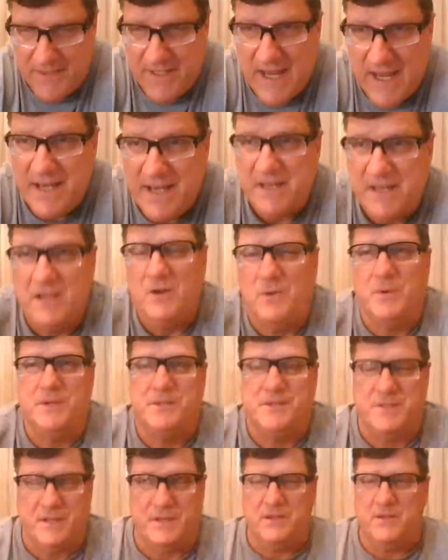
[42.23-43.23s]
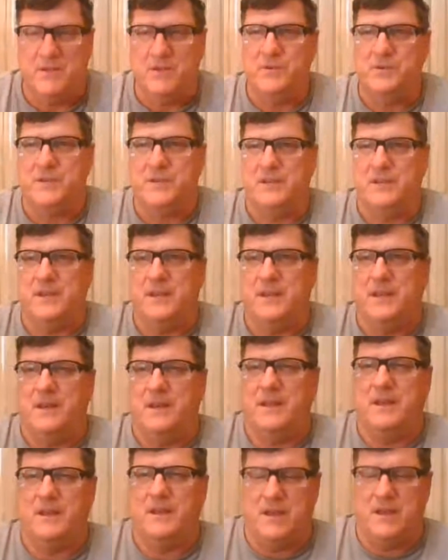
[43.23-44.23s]
but the idea was to use it
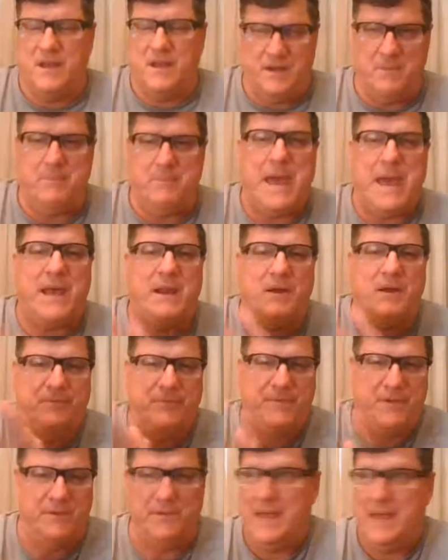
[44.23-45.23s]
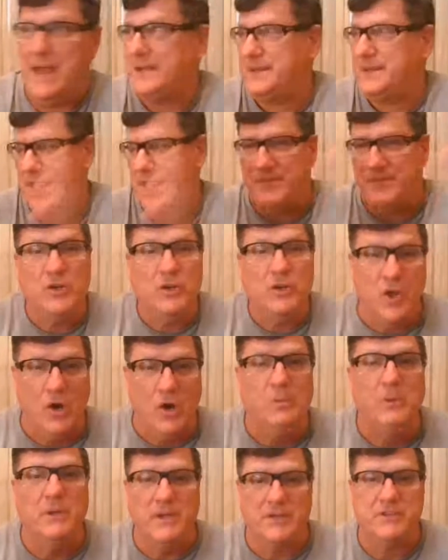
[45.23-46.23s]
on a battlefield, not to have a
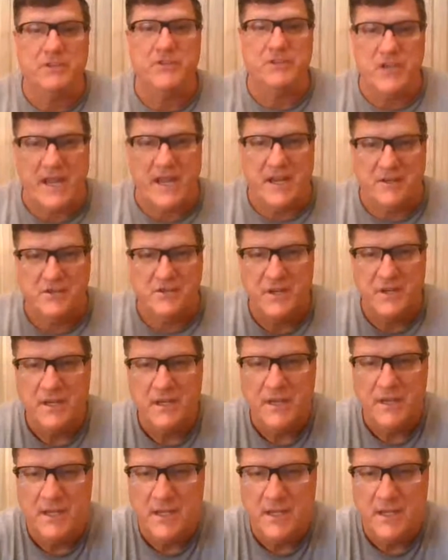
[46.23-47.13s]
global exchange.